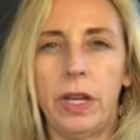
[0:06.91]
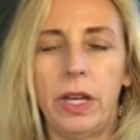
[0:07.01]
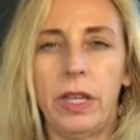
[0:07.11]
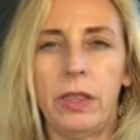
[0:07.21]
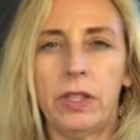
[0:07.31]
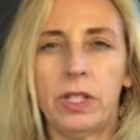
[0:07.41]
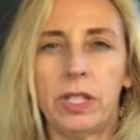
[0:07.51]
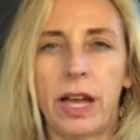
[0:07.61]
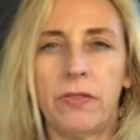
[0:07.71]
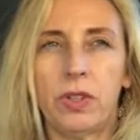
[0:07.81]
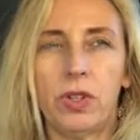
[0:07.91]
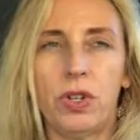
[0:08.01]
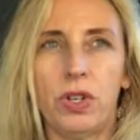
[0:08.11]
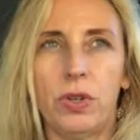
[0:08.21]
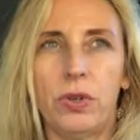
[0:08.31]
in this
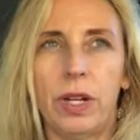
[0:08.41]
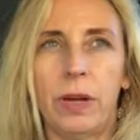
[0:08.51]
afternoon.